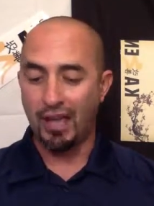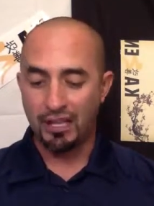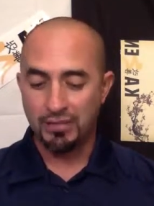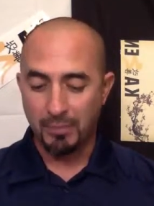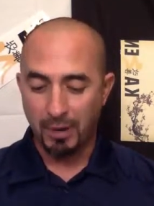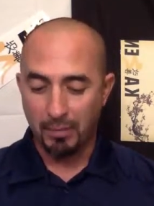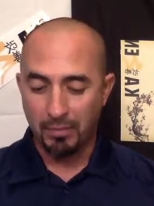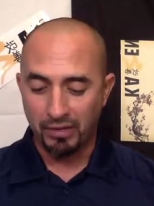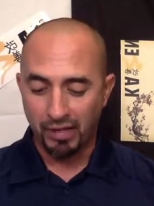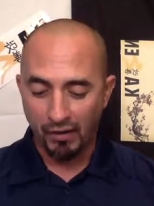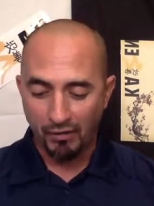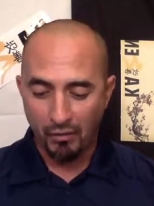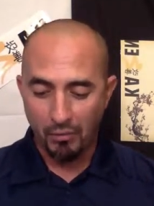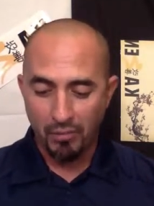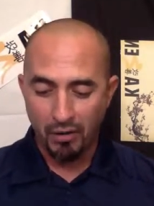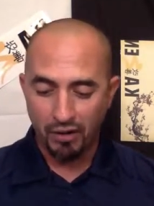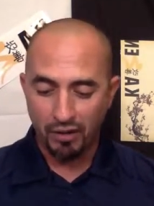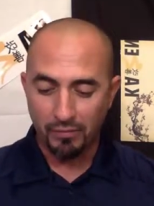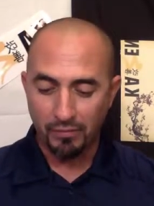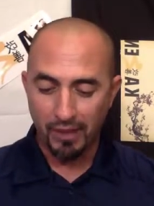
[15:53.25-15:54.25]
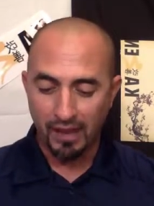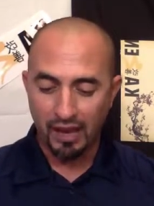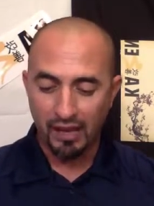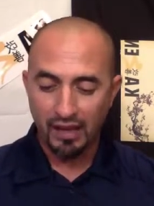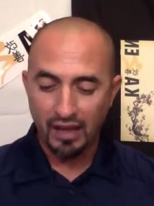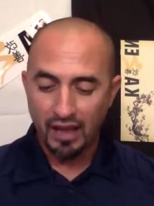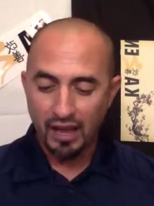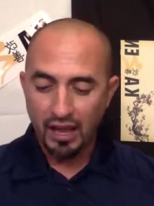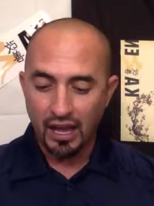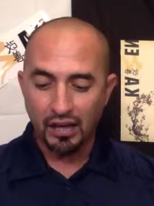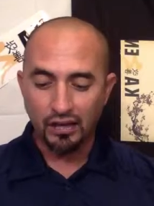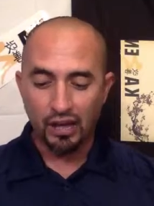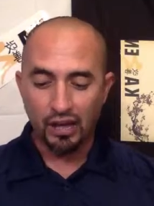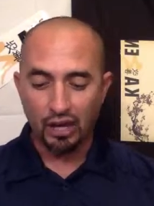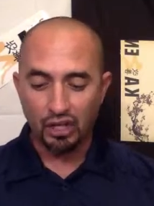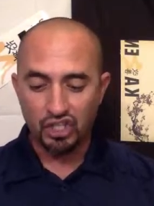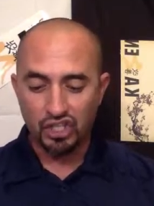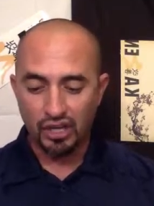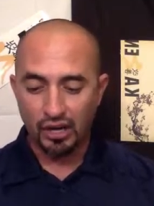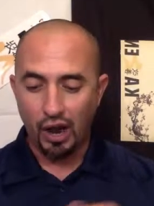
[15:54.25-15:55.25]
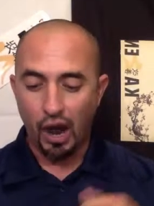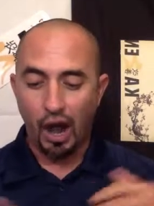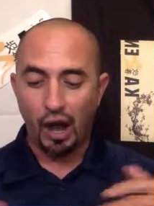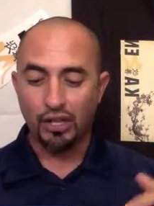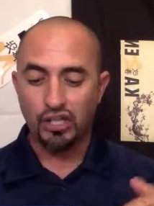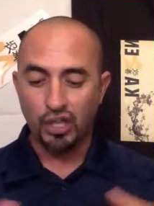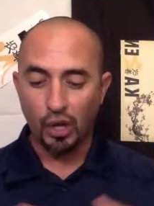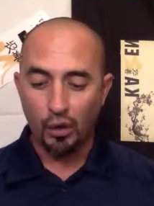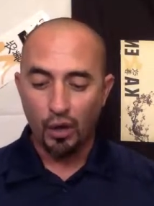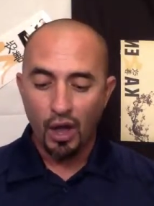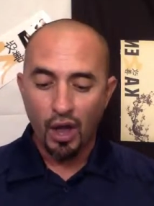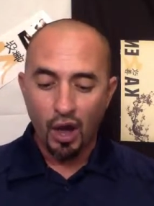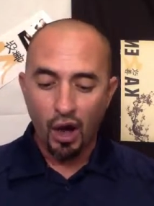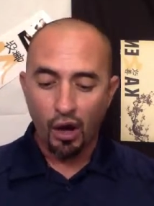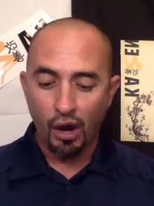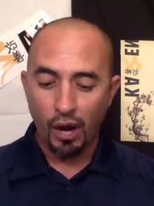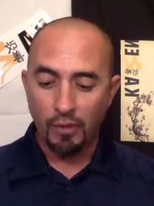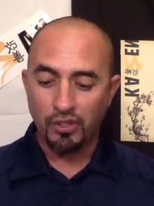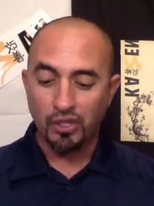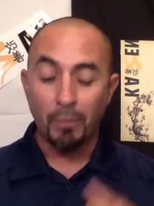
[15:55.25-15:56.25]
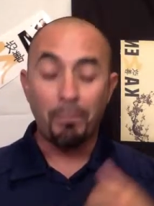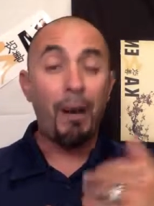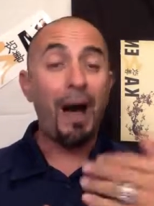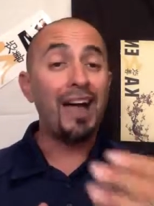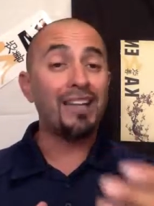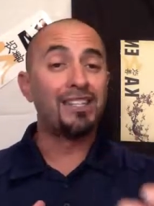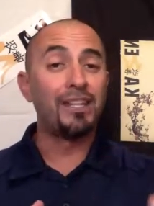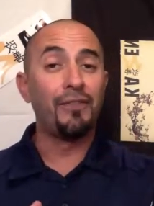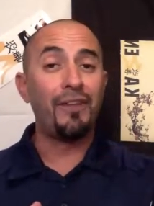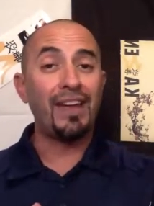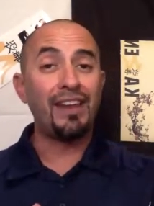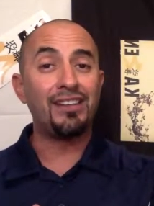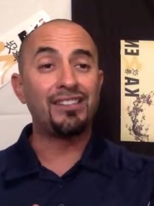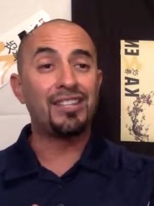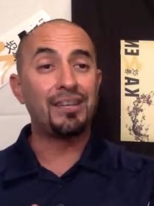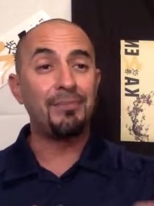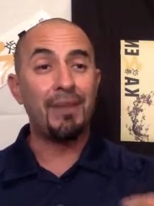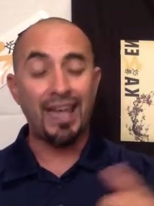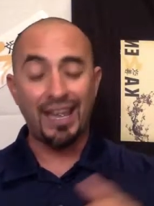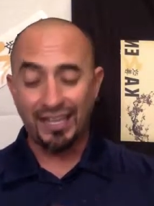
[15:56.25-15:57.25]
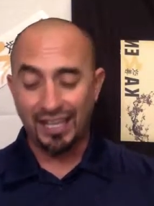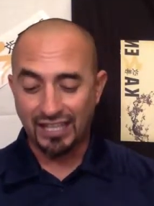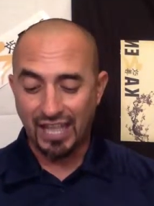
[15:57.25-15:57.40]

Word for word: That's my beloved brother, man, in Nigeria. All right, so hold up. So positive energy, man.